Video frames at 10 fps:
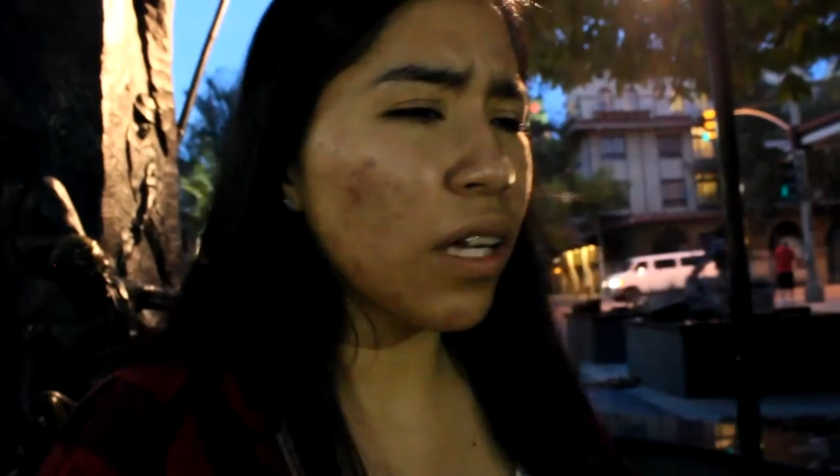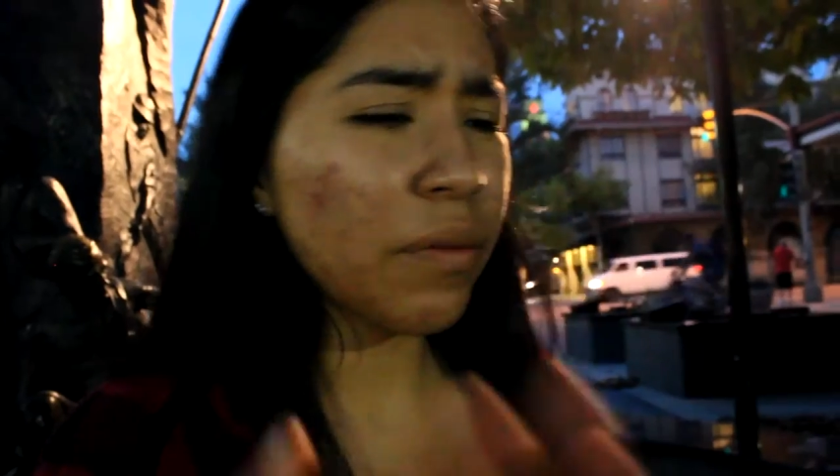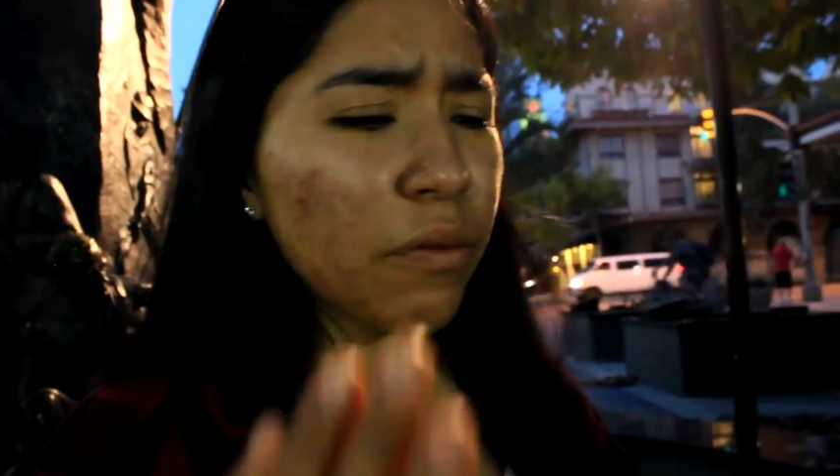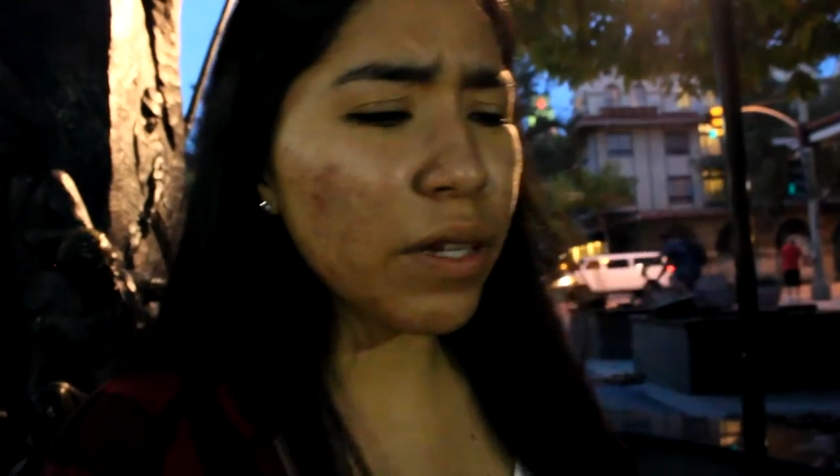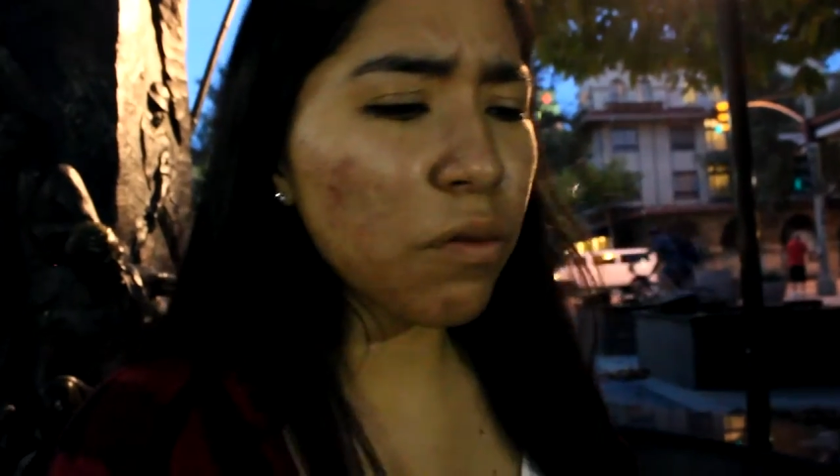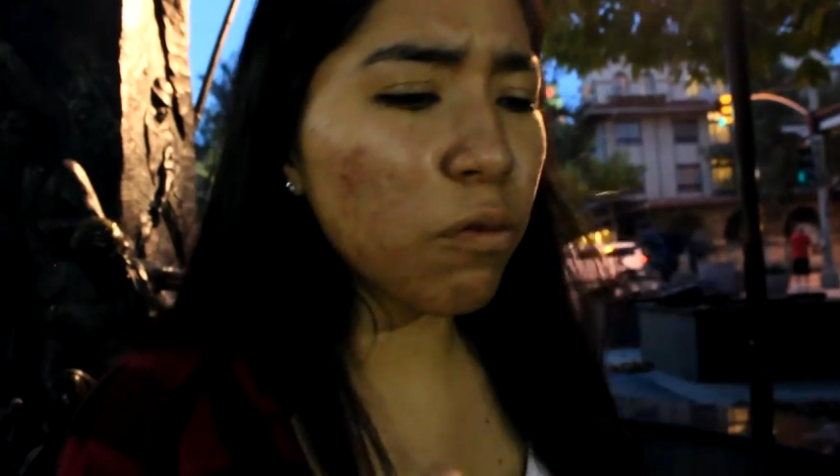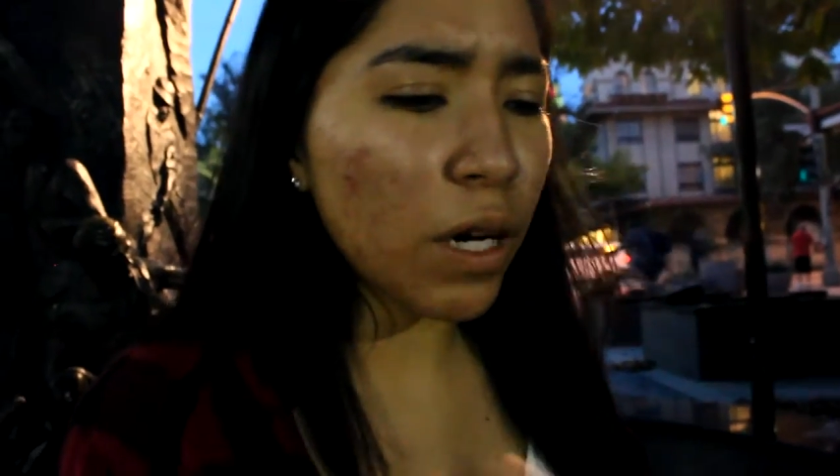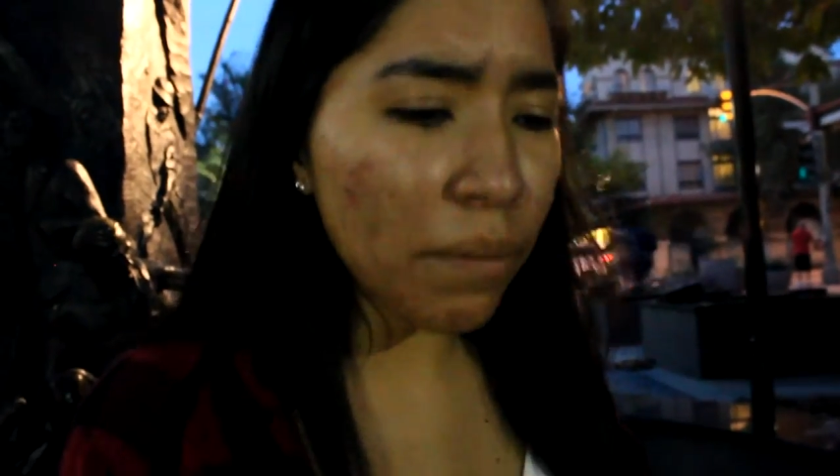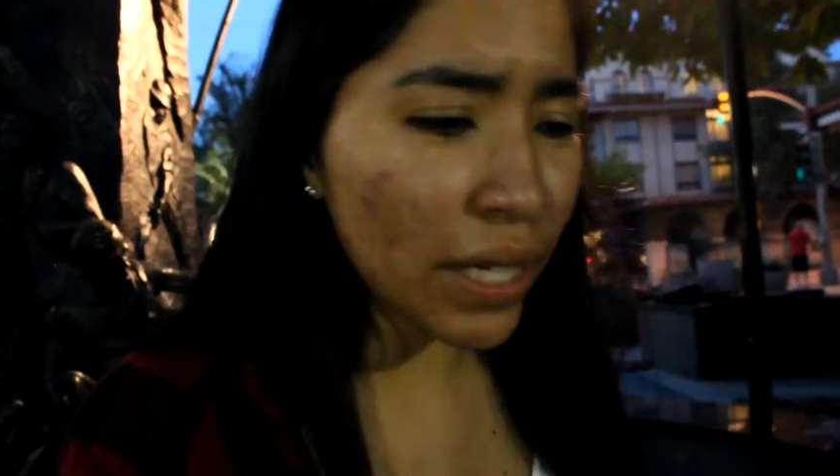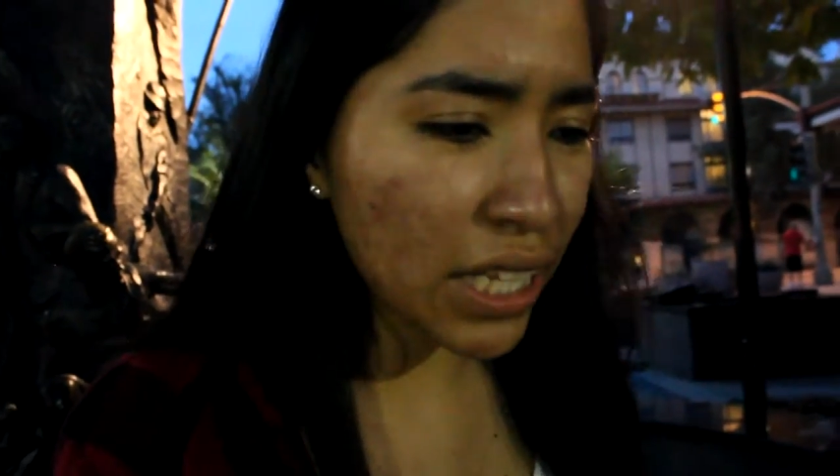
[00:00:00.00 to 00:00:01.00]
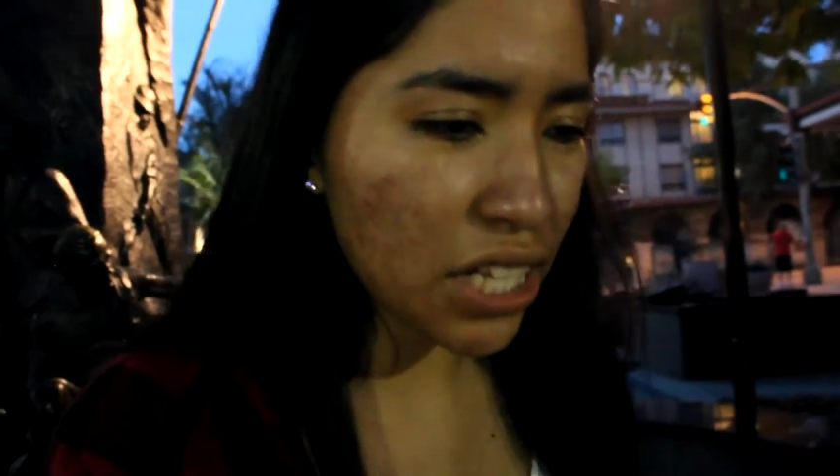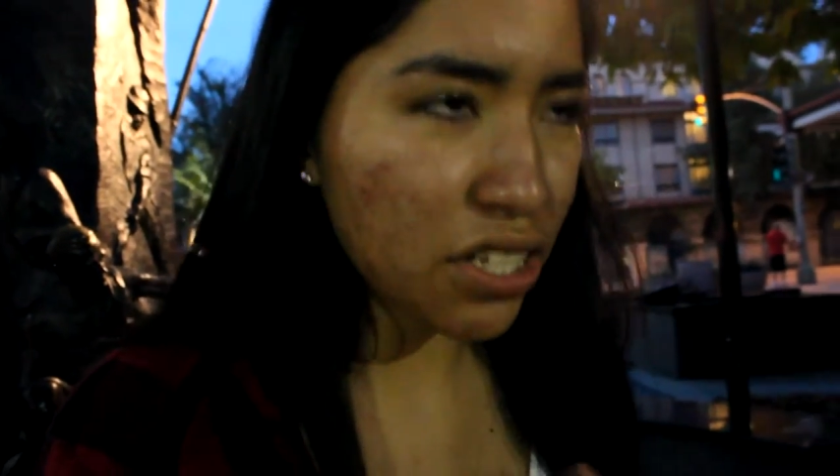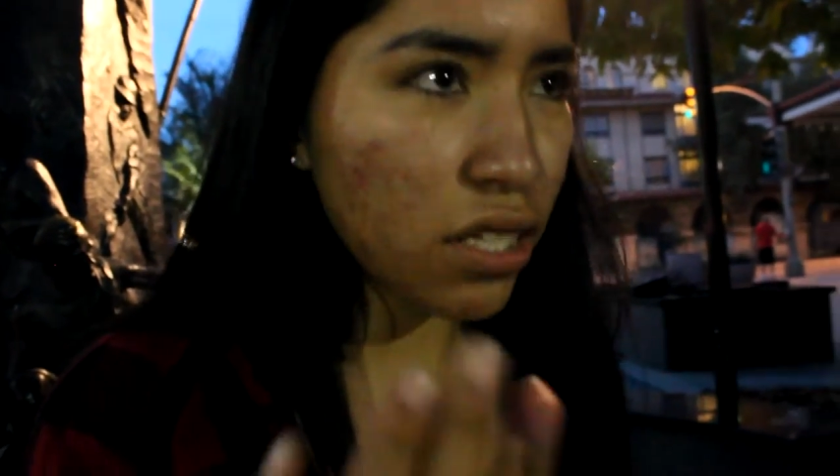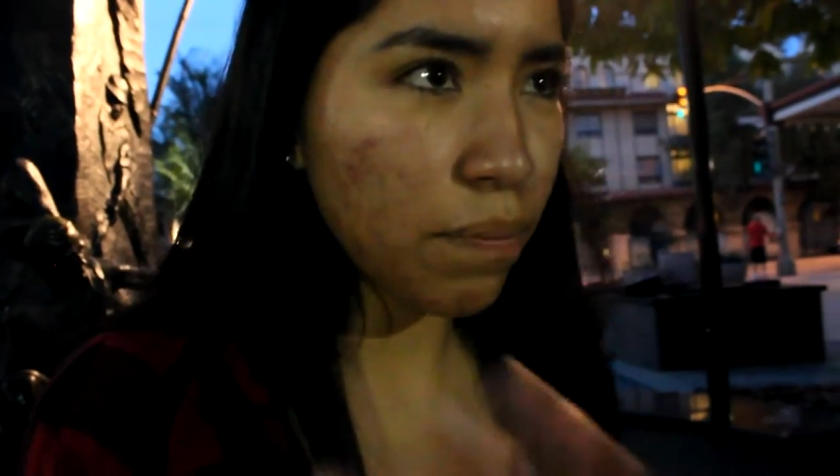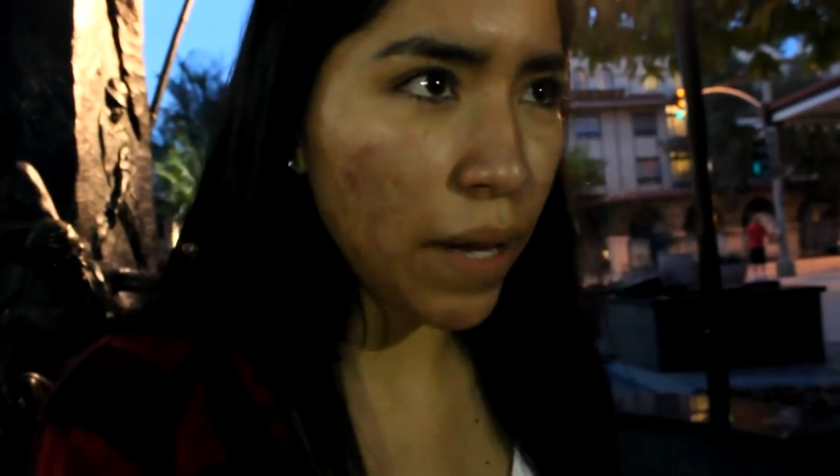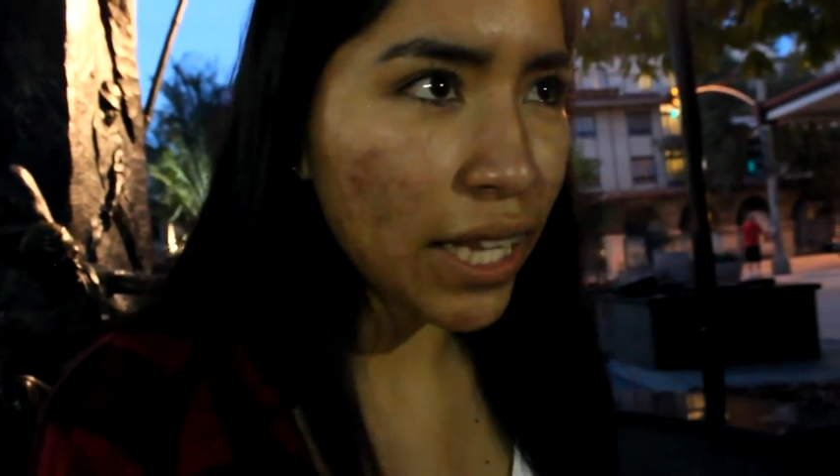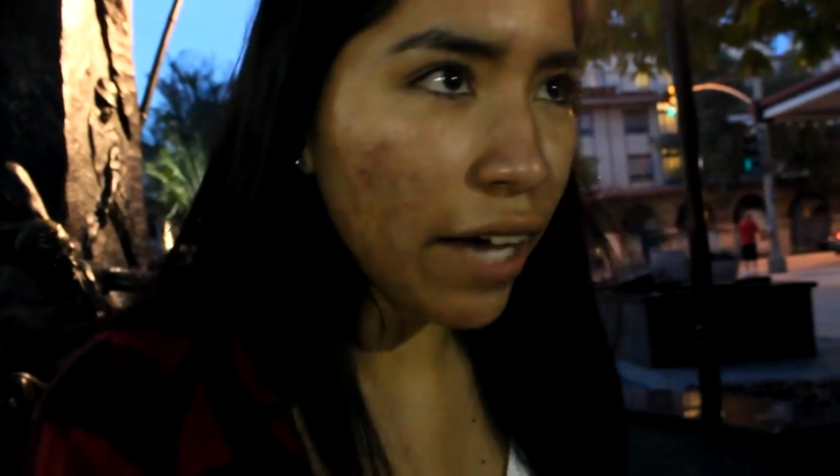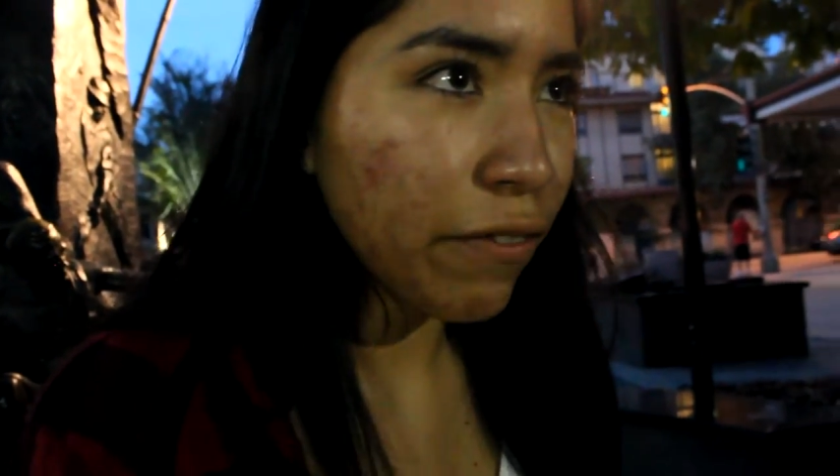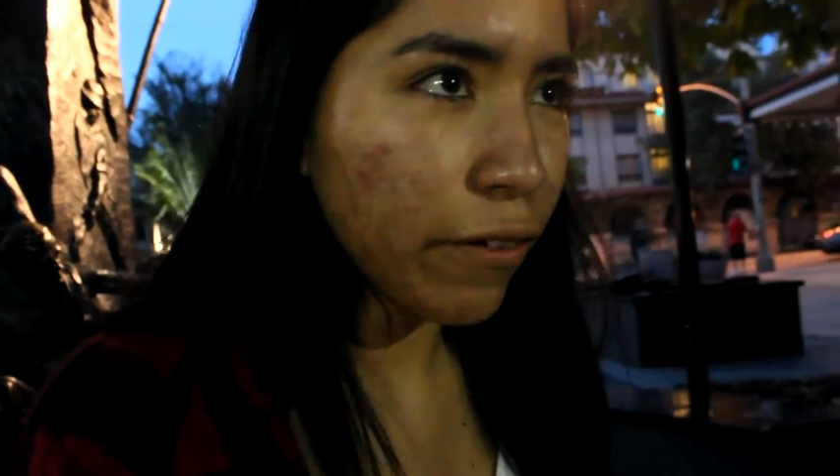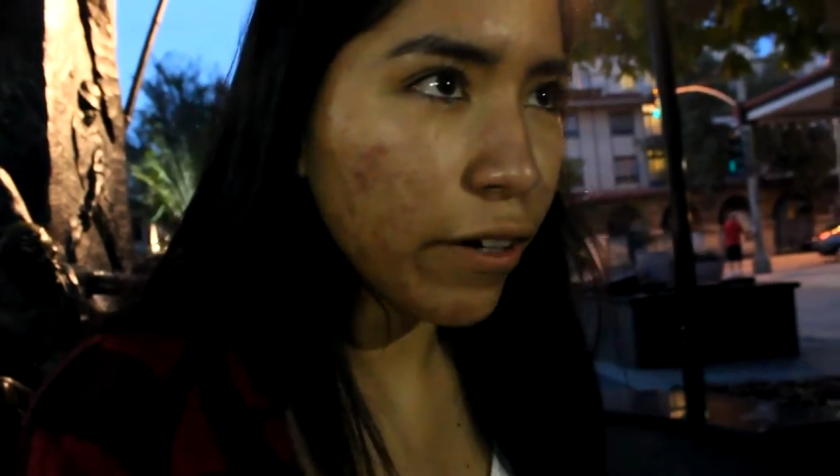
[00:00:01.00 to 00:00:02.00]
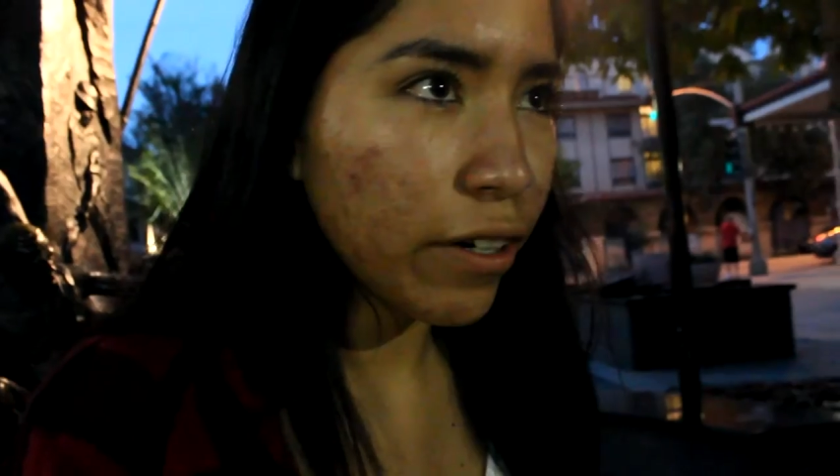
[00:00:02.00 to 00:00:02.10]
on. With what money did you spend that for?